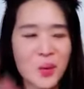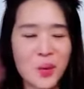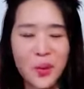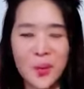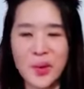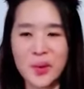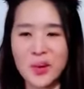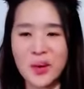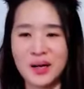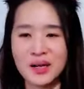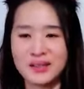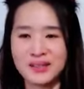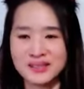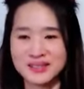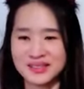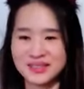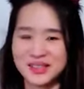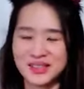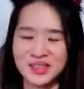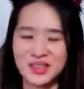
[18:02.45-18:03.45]
Whew!
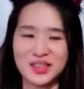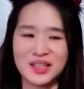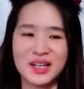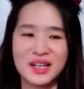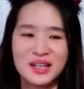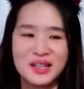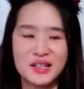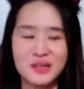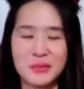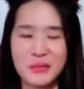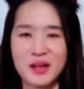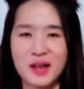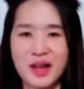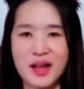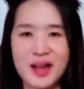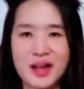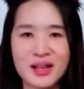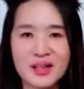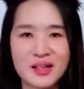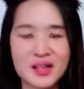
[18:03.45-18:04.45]
You get a little bit of
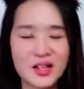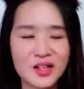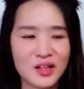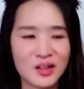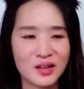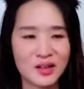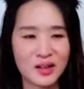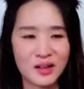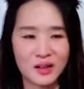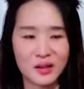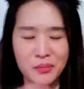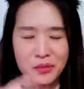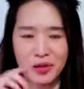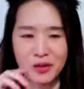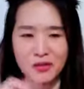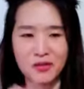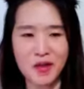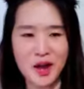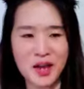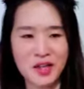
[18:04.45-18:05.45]
egg. You get a little bit
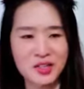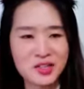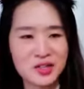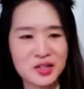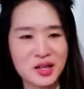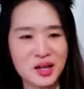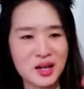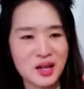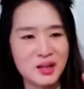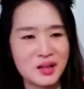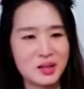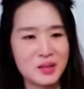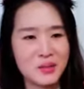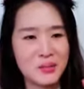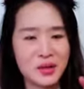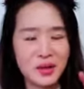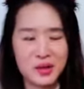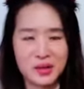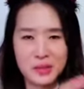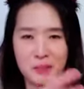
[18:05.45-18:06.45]
of rice. You get a little
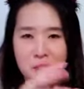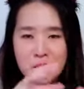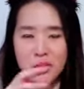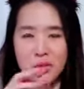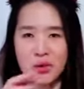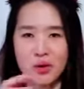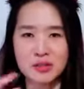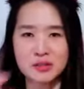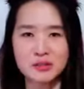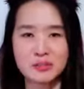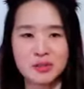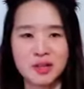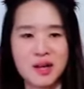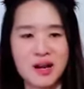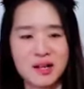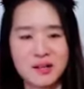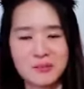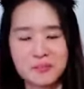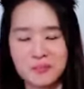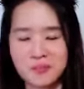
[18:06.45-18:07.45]
bit of the pork's
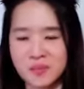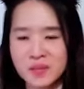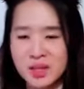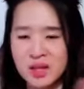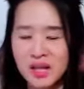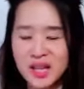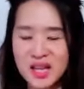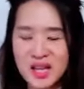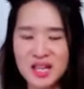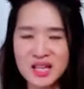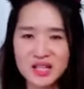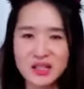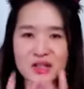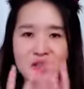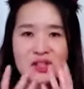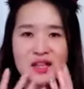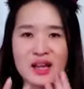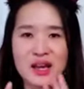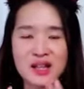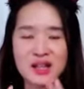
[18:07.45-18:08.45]
blood. Eat it
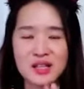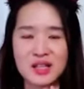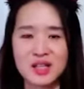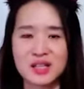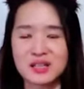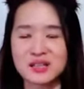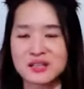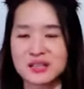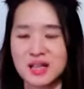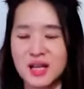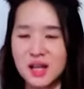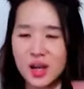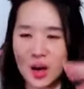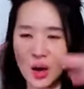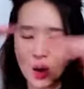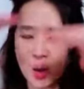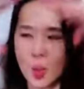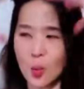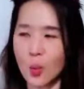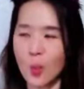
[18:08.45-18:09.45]
together. It's like,
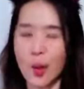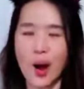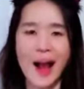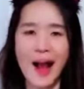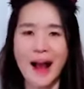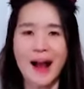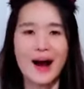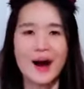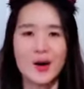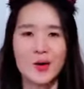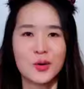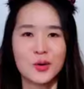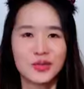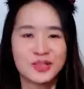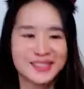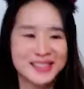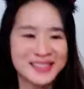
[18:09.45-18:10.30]
wow.